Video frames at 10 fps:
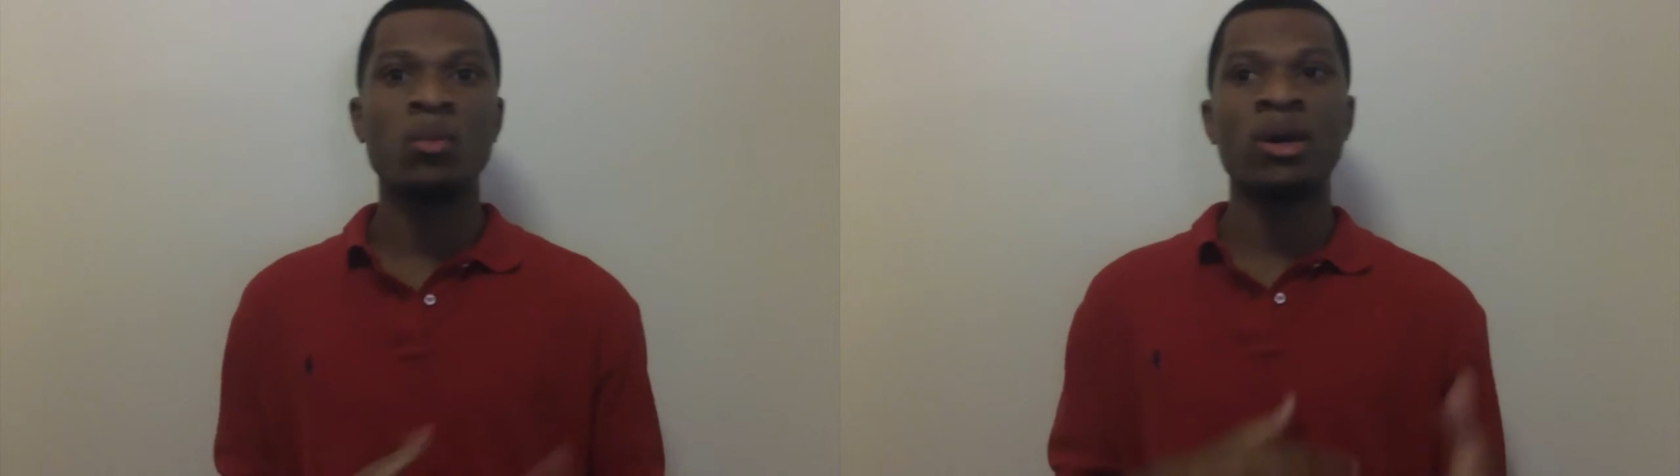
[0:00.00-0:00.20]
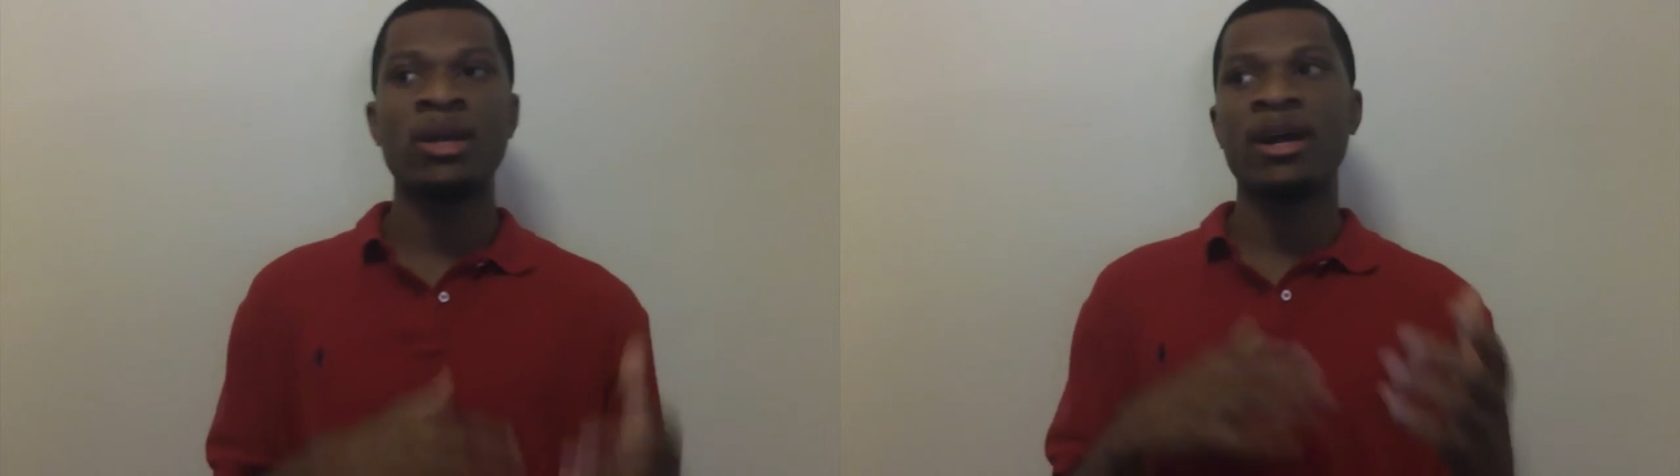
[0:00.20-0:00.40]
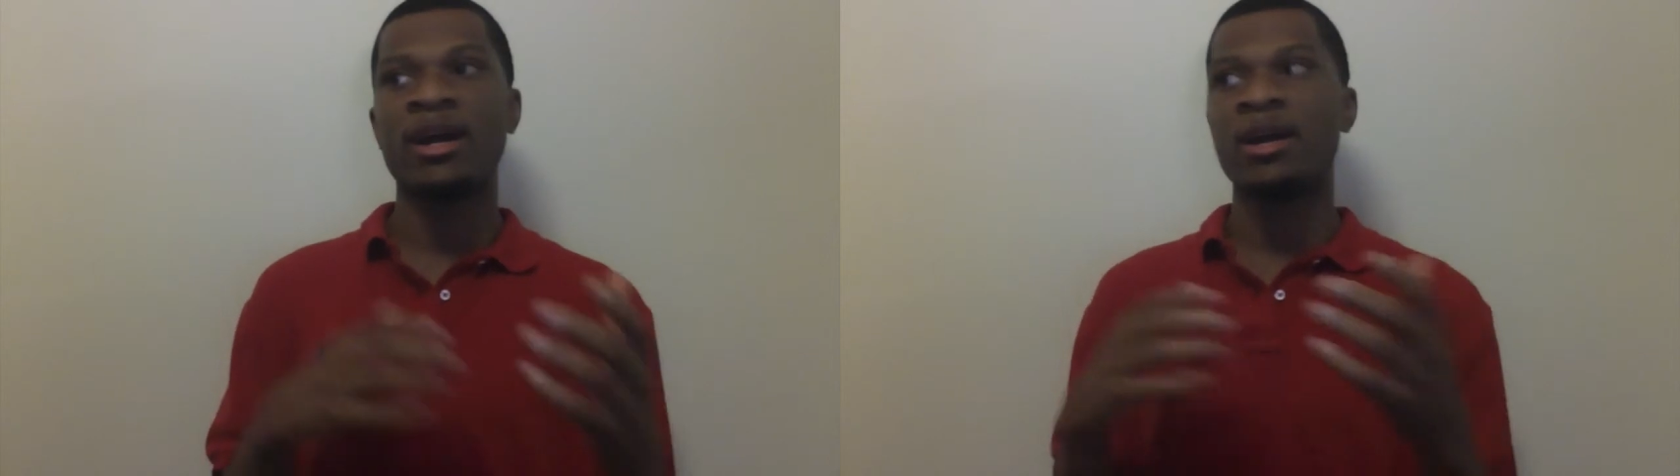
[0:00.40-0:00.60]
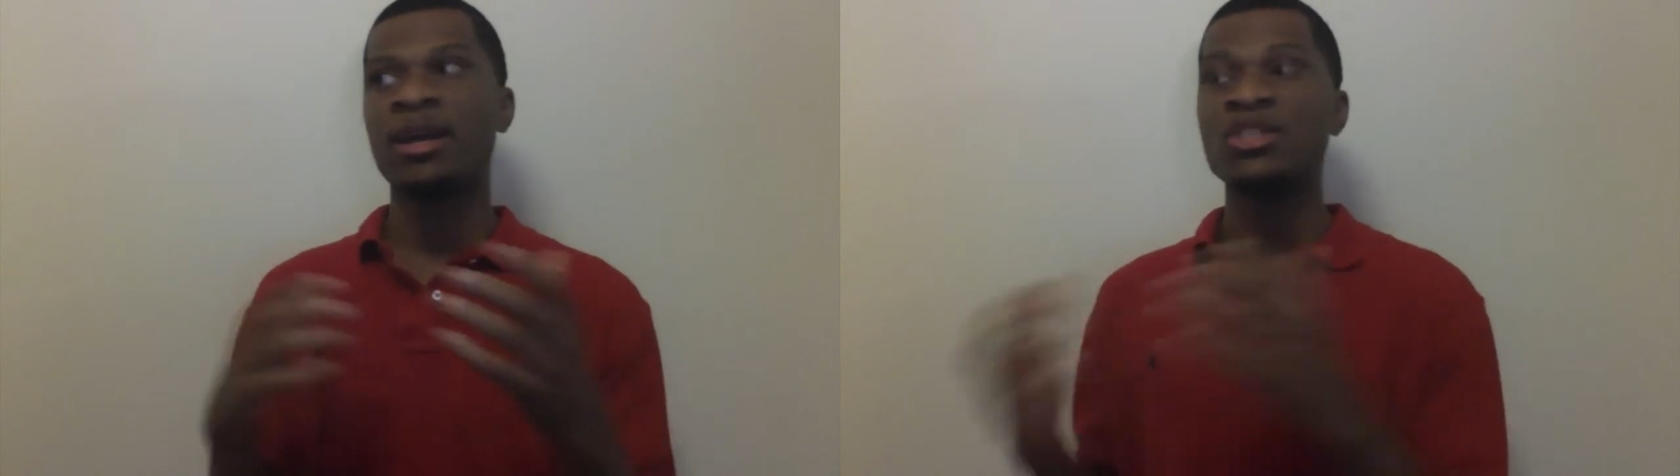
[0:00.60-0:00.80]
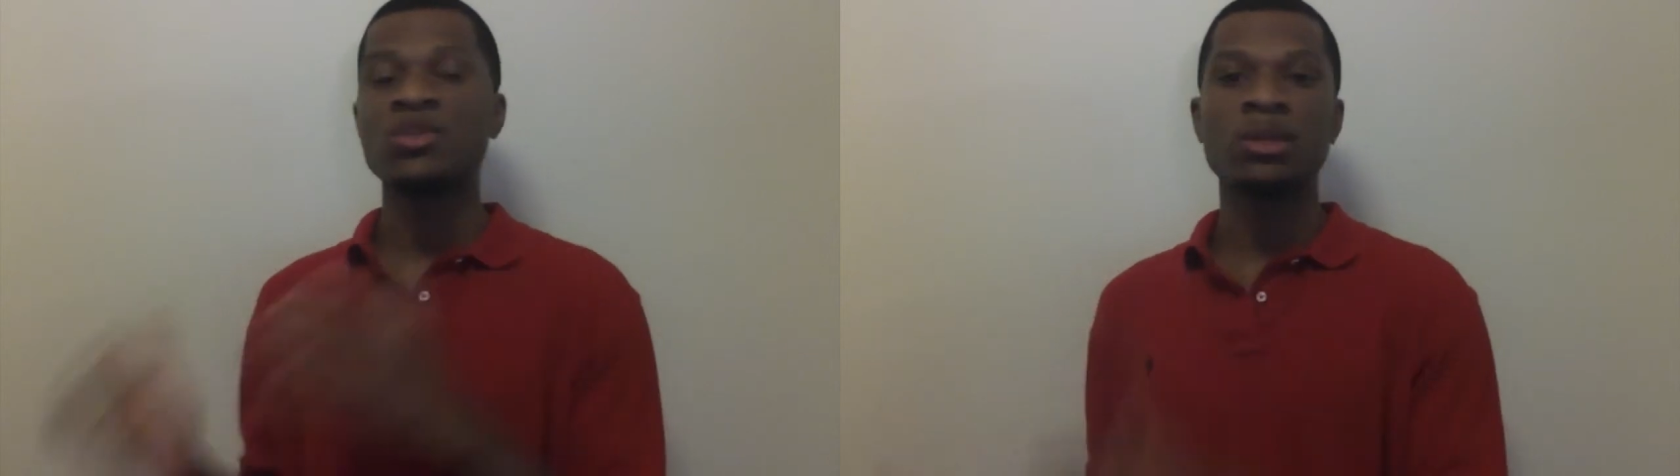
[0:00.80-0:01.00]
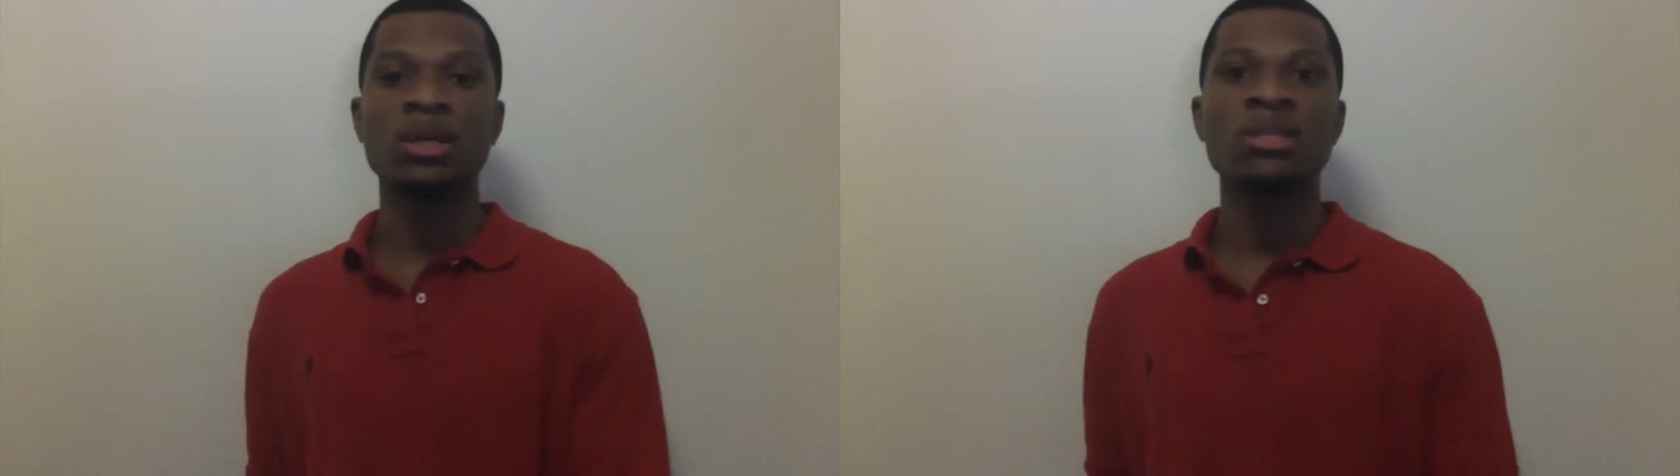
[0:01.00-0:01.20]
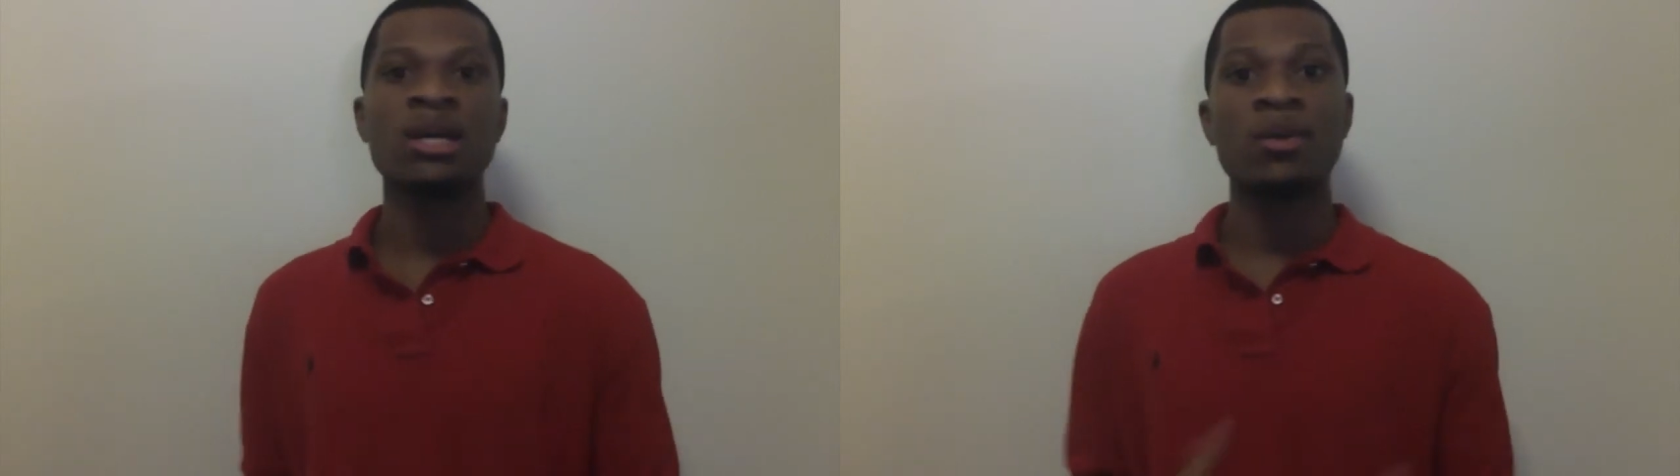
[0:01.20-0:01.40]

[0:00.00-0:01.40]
what our history looks like,